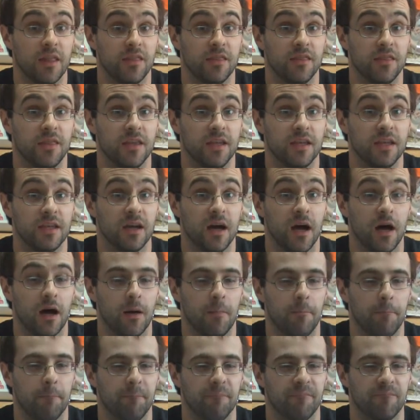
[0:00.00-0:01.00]
the,
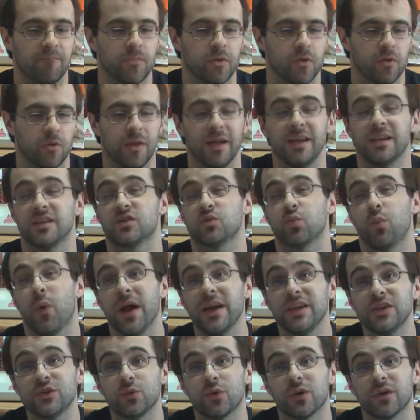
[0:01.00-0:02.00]
um, latest
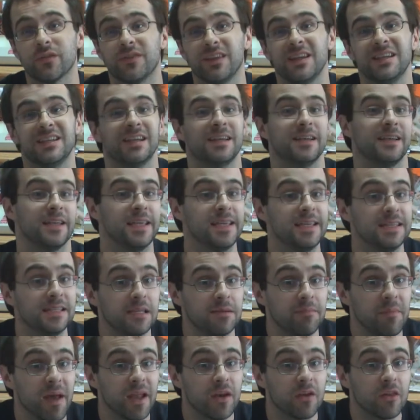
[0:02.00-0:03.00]
White Dwarf, they did an
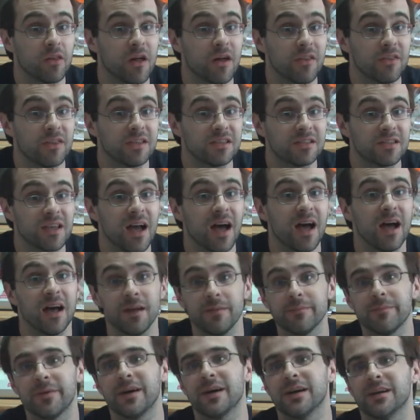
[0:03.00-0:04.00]
'Eavy Metal on this
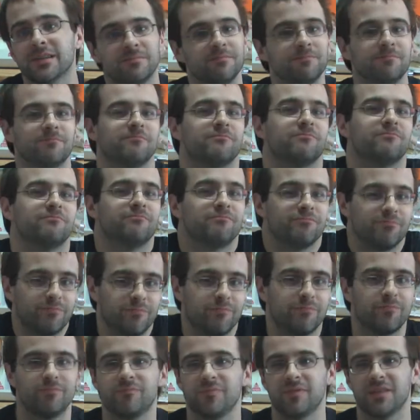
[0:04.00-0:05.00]
guy, but
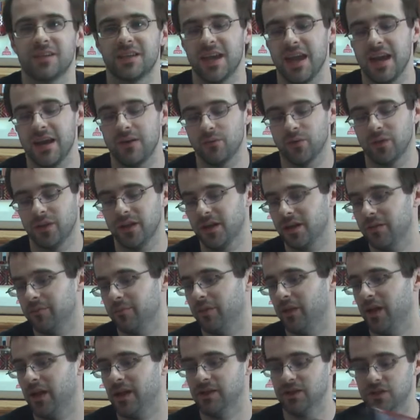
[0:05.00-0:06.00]
can't really
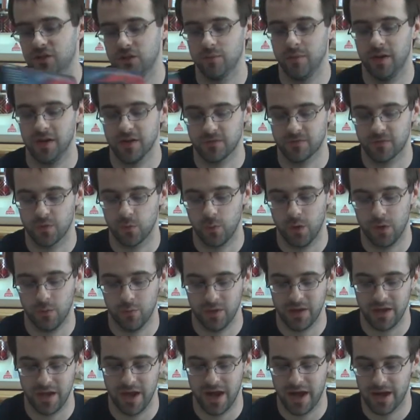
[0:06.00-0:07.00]
complain too much for what
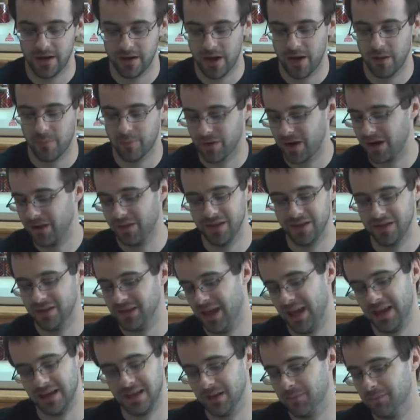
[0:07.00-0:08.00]
we got. I'll probably
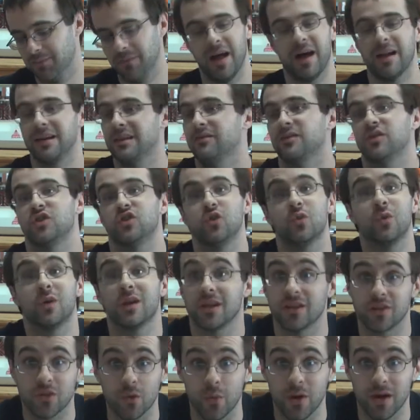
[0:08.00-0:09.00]
end up not even
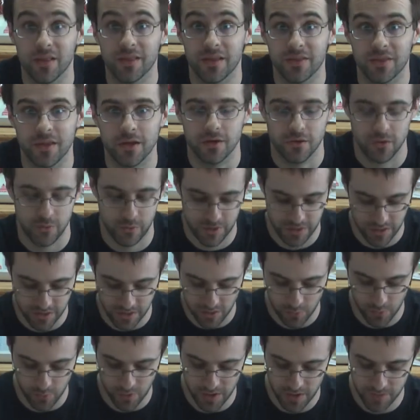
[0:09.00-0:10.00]
doing it the way that they do it
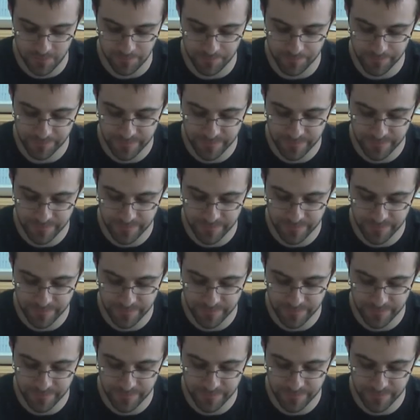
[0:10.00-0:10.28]
anyway.